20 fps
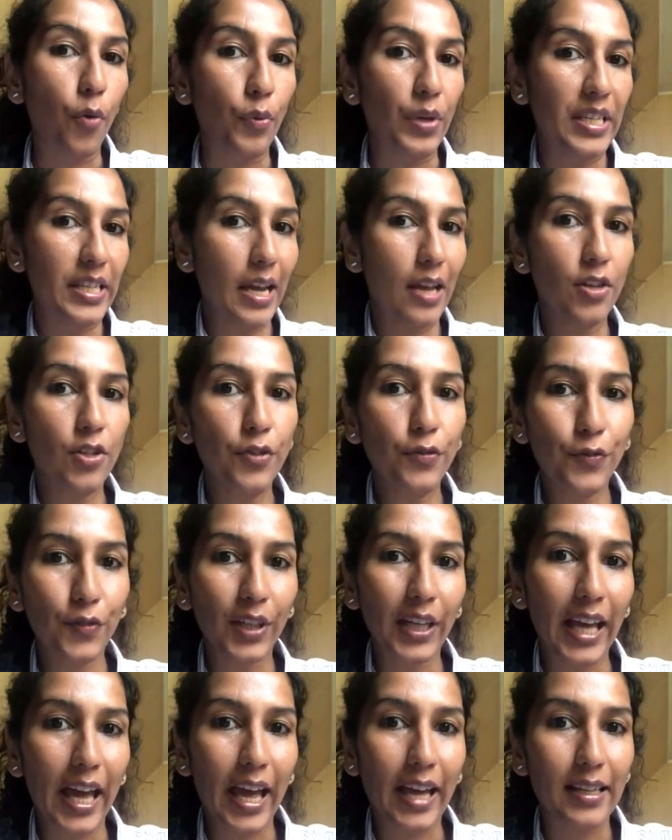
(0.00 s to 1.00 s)
We tend to
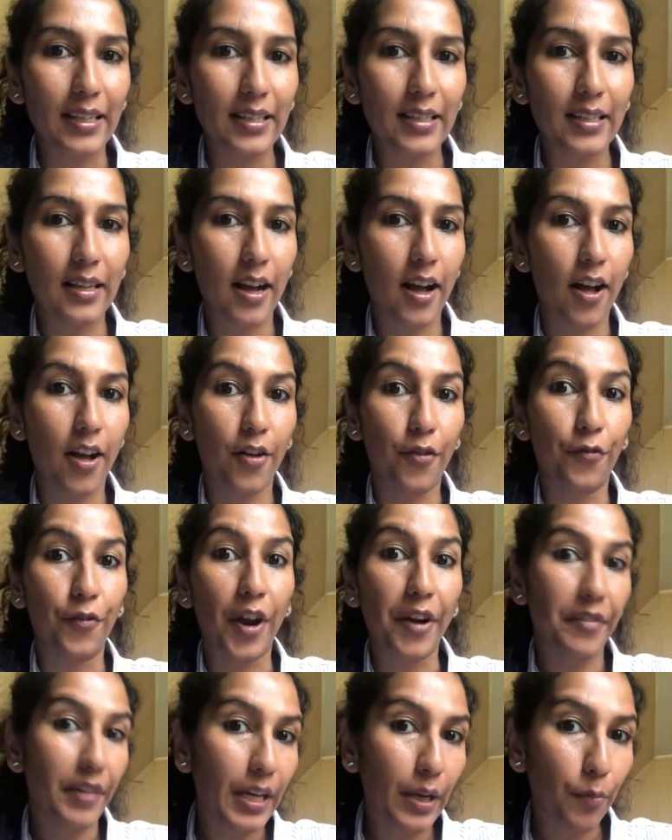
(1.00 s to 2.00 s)
forget
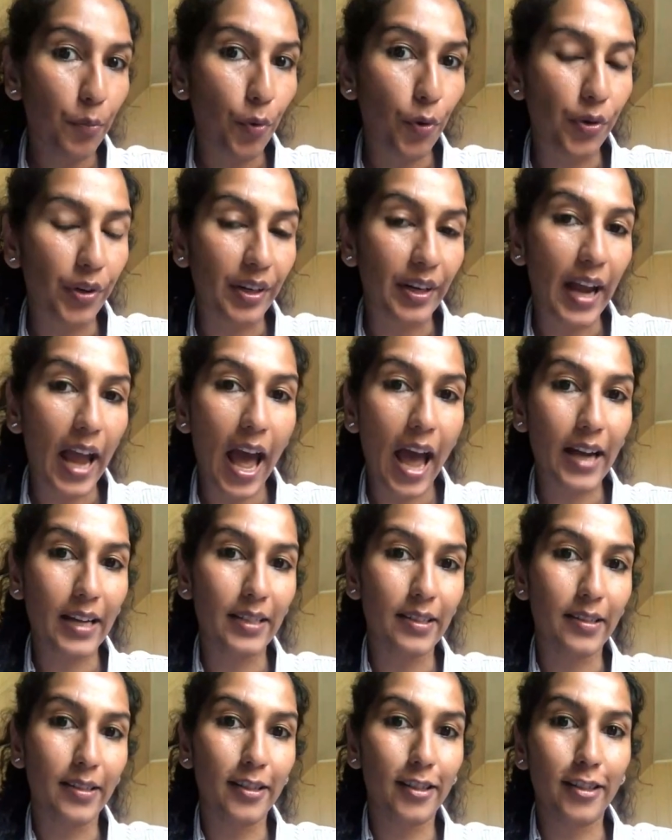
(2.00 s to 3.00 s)
very important
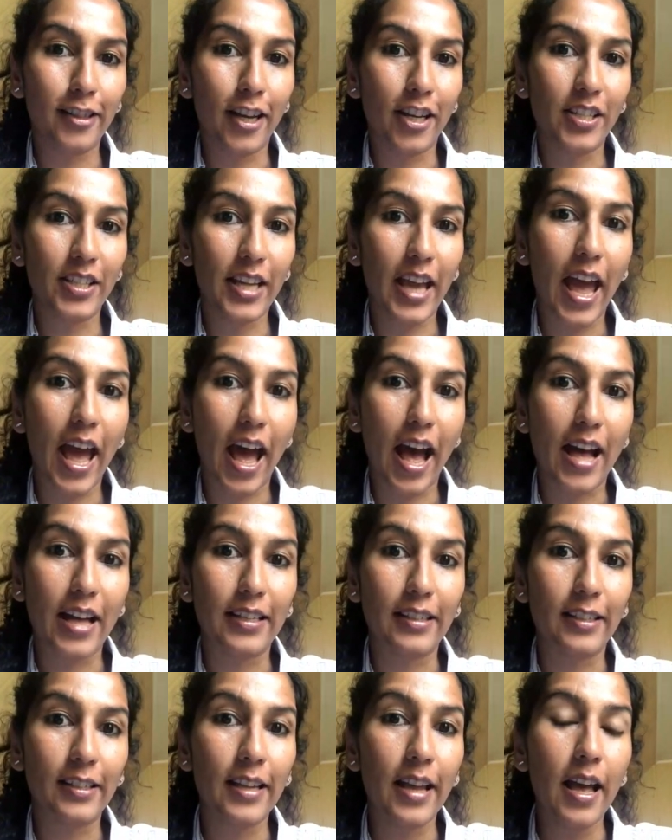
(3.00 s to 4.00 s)
actors such
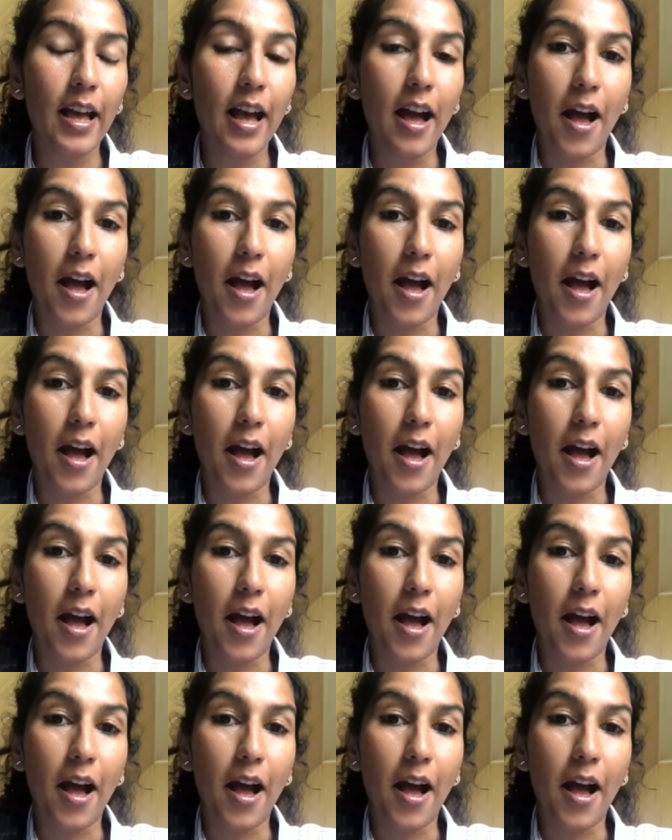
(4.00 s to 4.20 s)
as